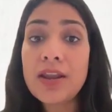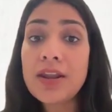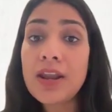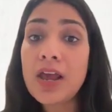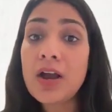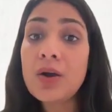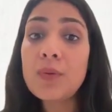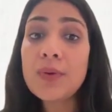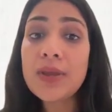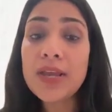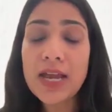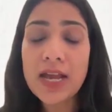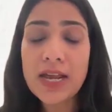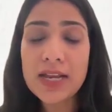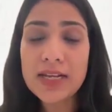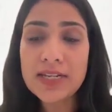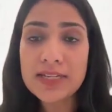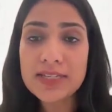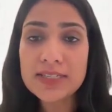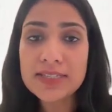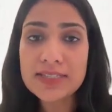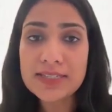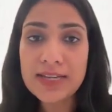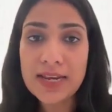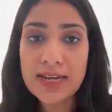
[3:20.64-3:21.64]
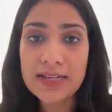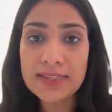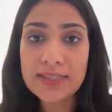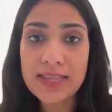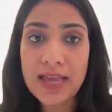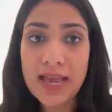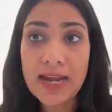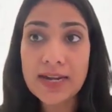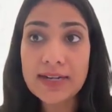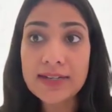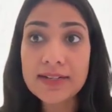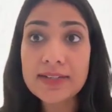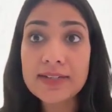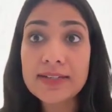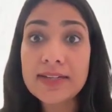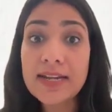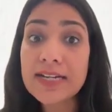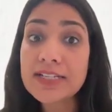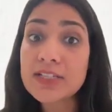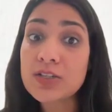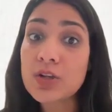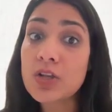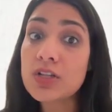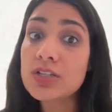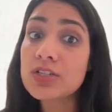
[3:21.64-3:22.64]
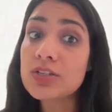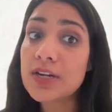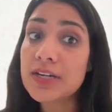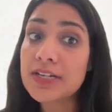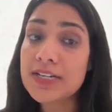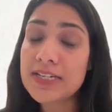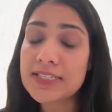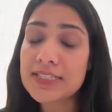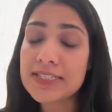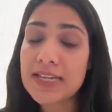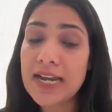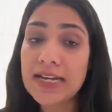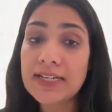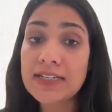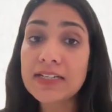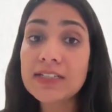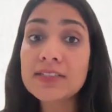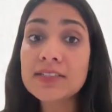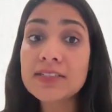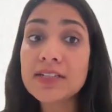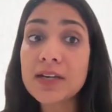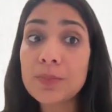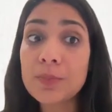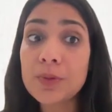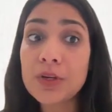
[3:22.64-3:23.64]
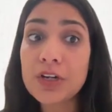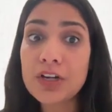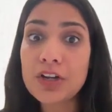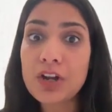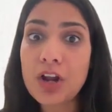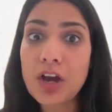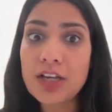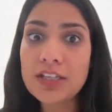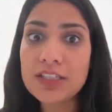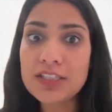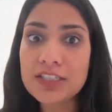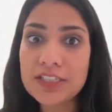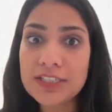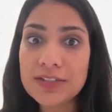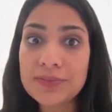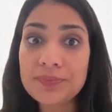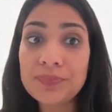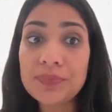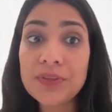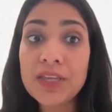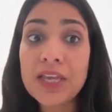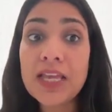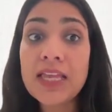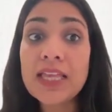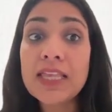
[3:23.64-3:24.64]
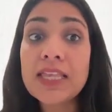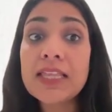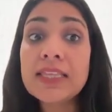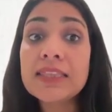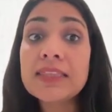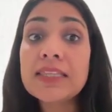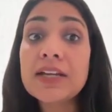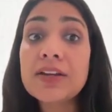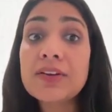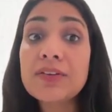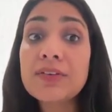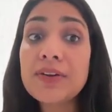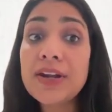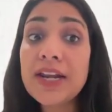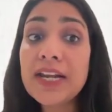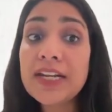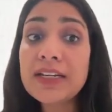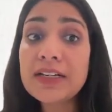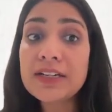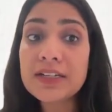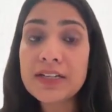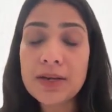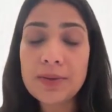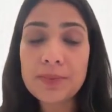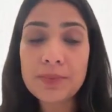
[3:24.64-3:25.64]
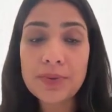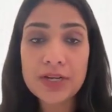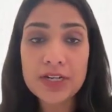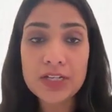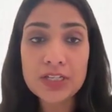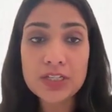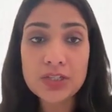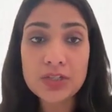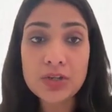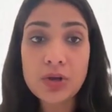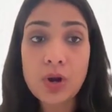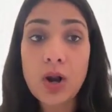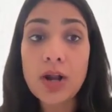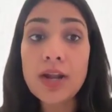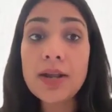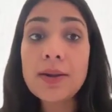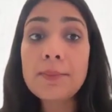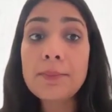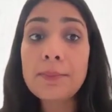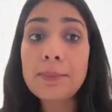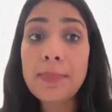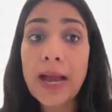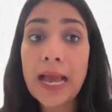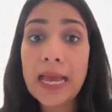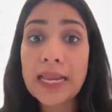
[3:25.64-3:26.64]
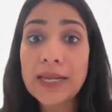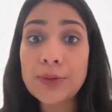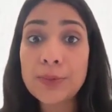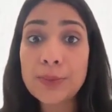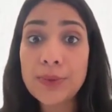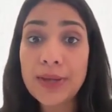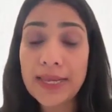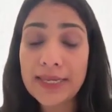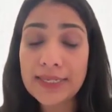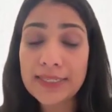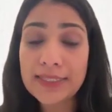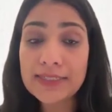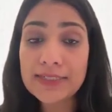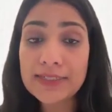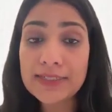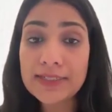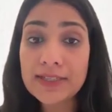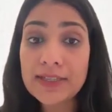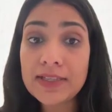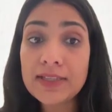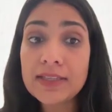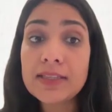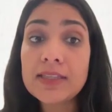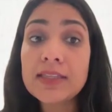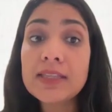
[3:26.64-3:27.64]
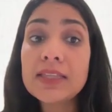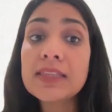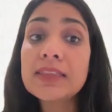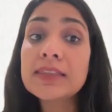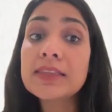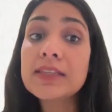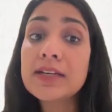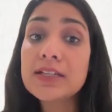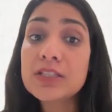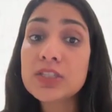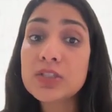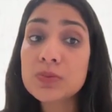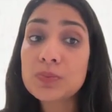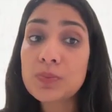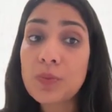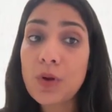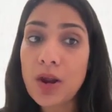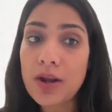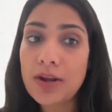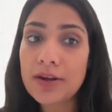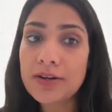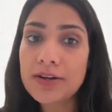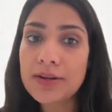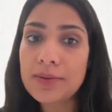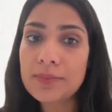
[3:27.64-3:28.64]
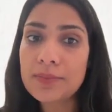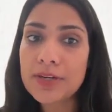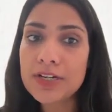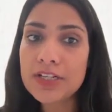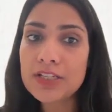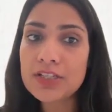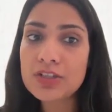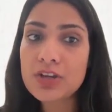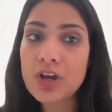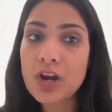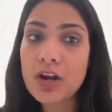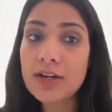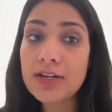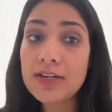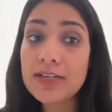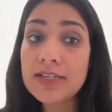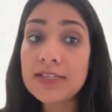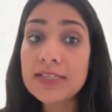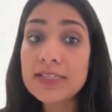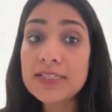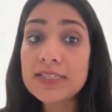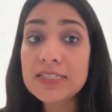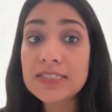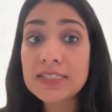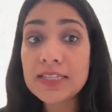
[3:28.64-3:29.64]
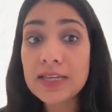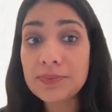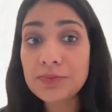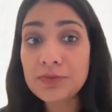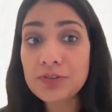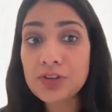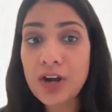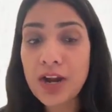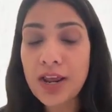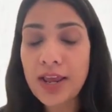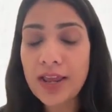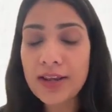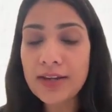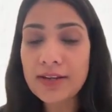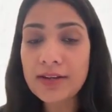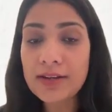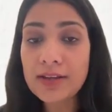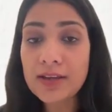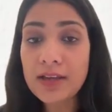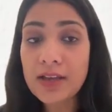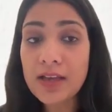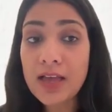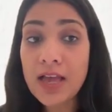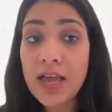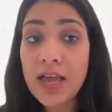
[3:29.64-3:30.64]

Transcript: Now we understand that. Let's also understand the terminology. The greater number is called minuend. The smaller number is called subtrahend.